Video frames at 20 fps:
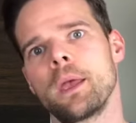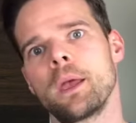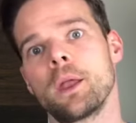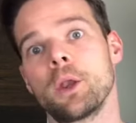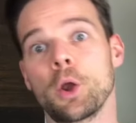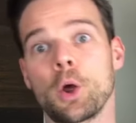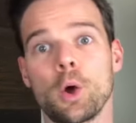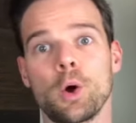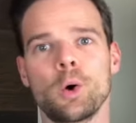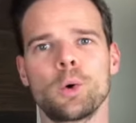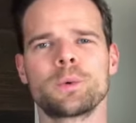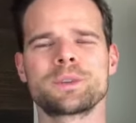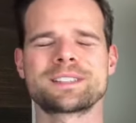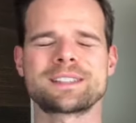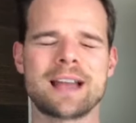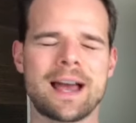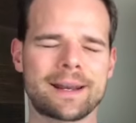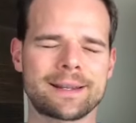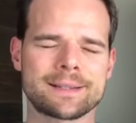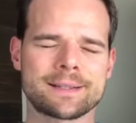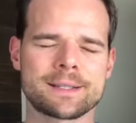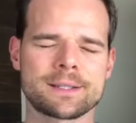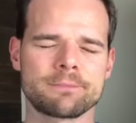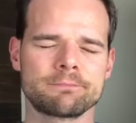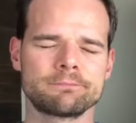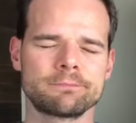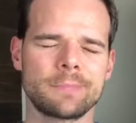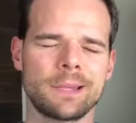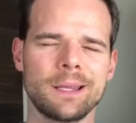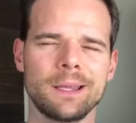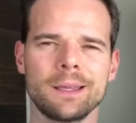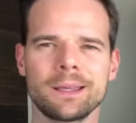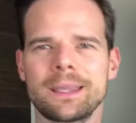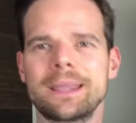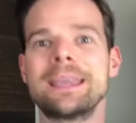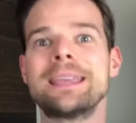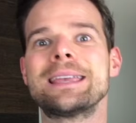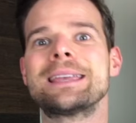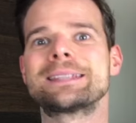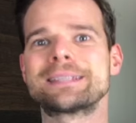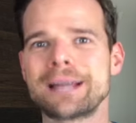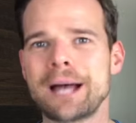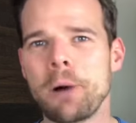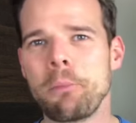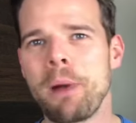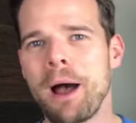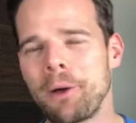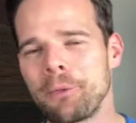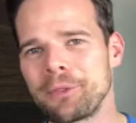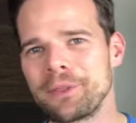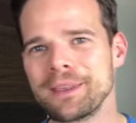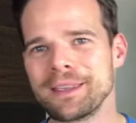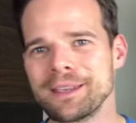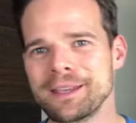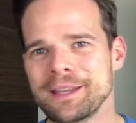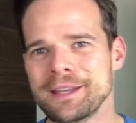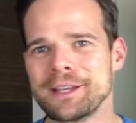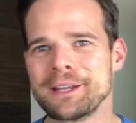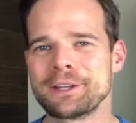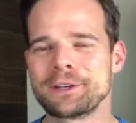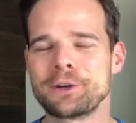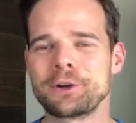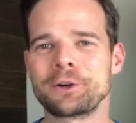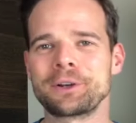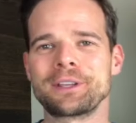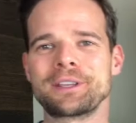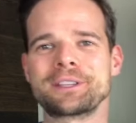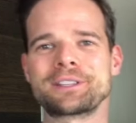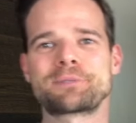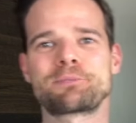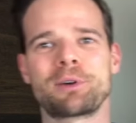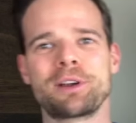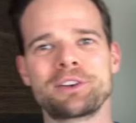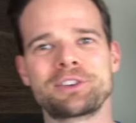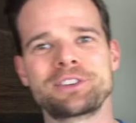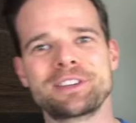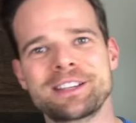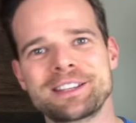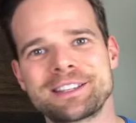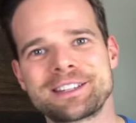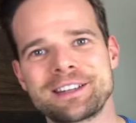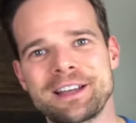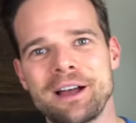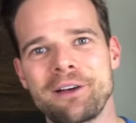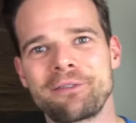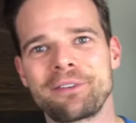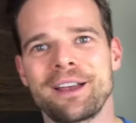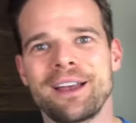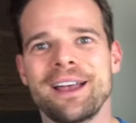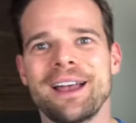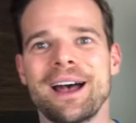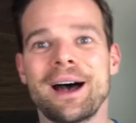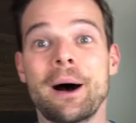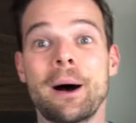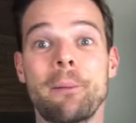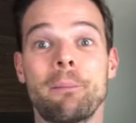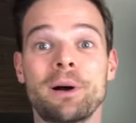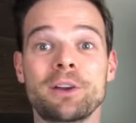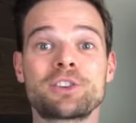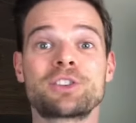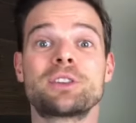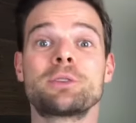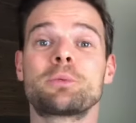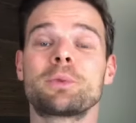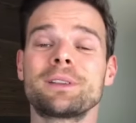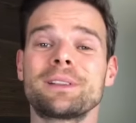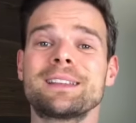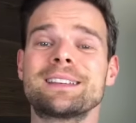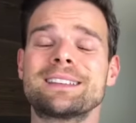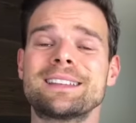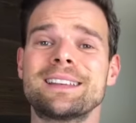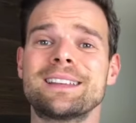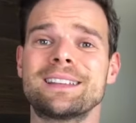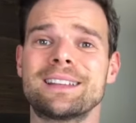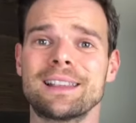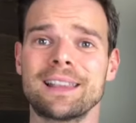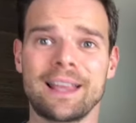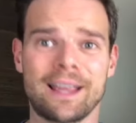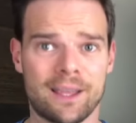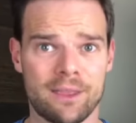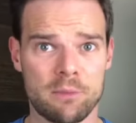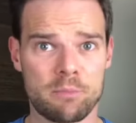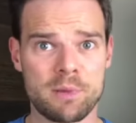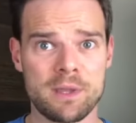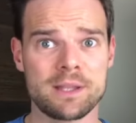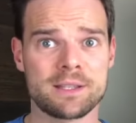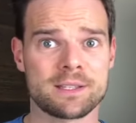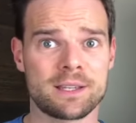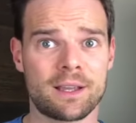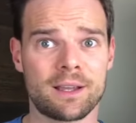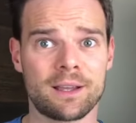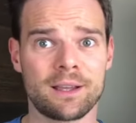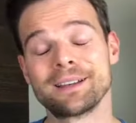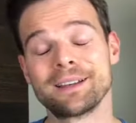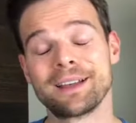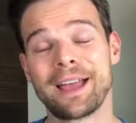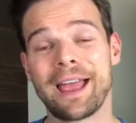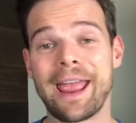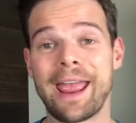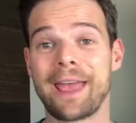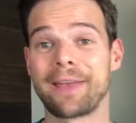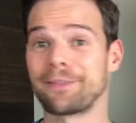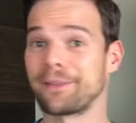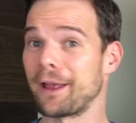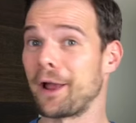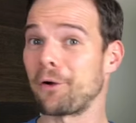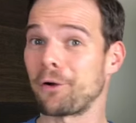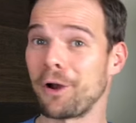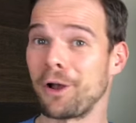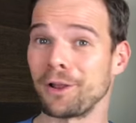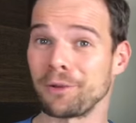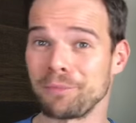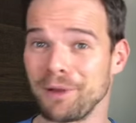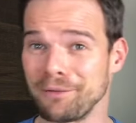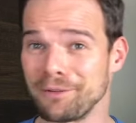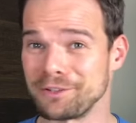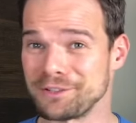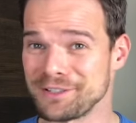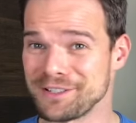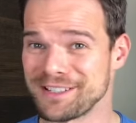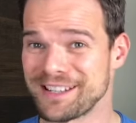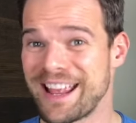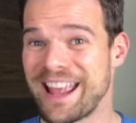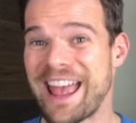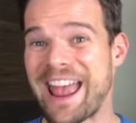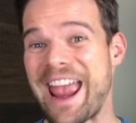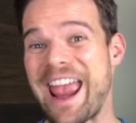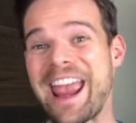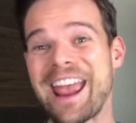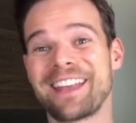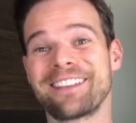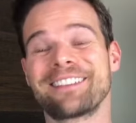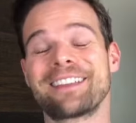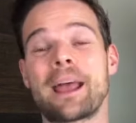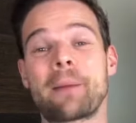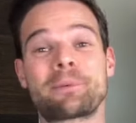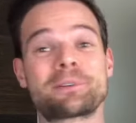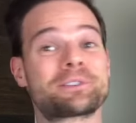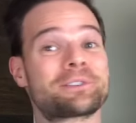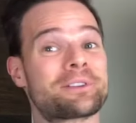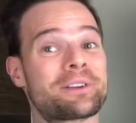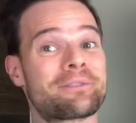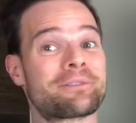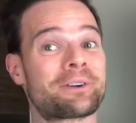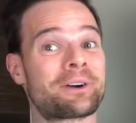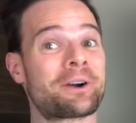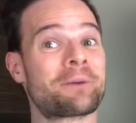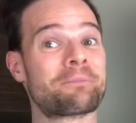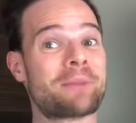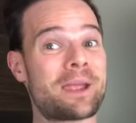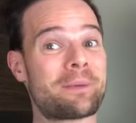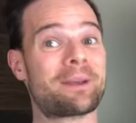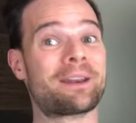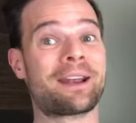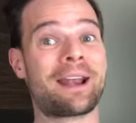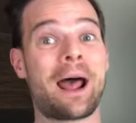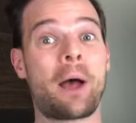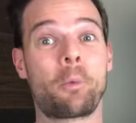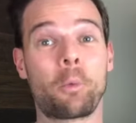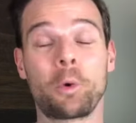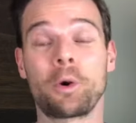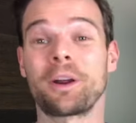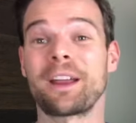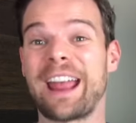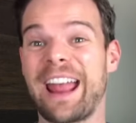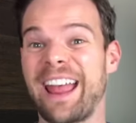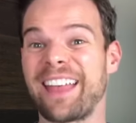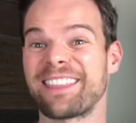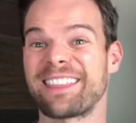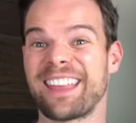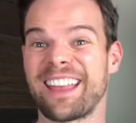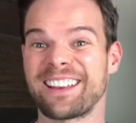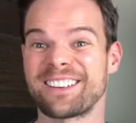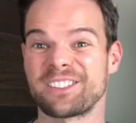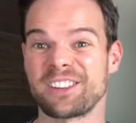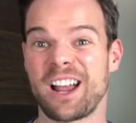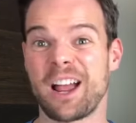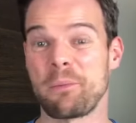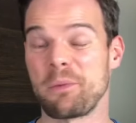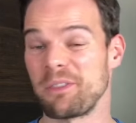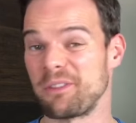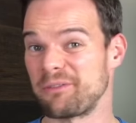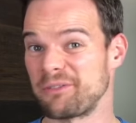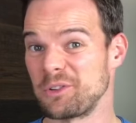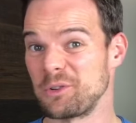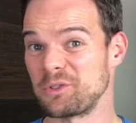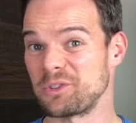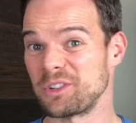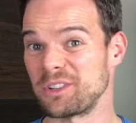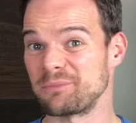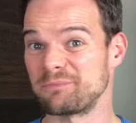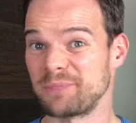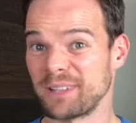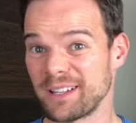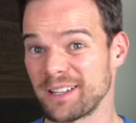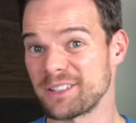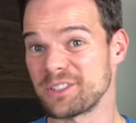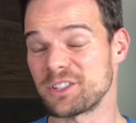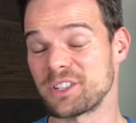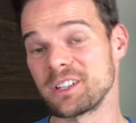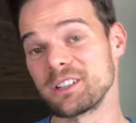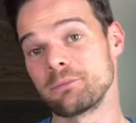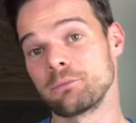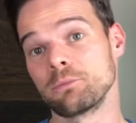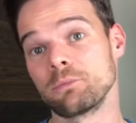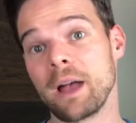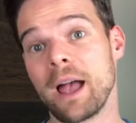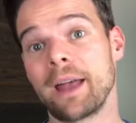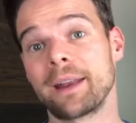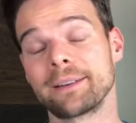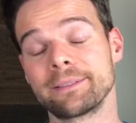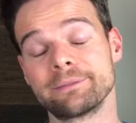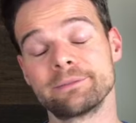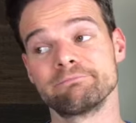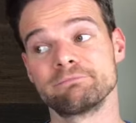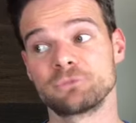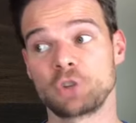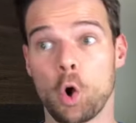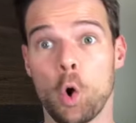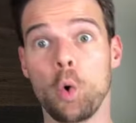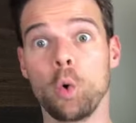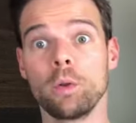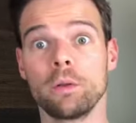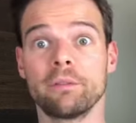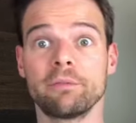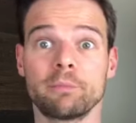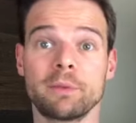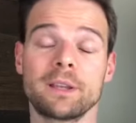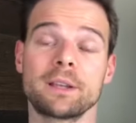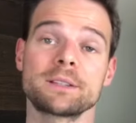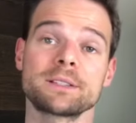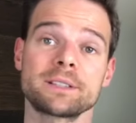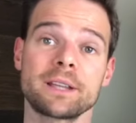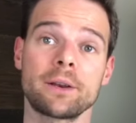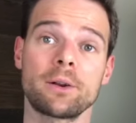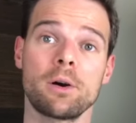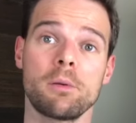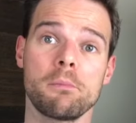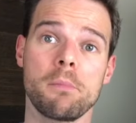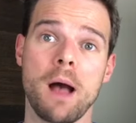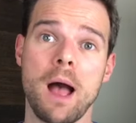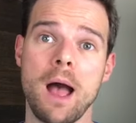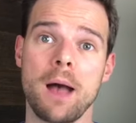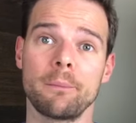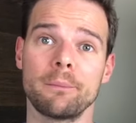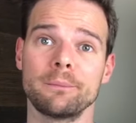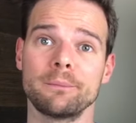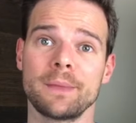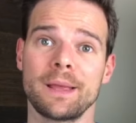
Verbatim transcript: Nicole was not as eh, geeked about the nerdy spreadsheet stuff, uh, but she really did like the pizza and the alcoholic beverages and the opportunity for her maybe to not work at that job in the future because she had a goal of being a stay-at-home mom.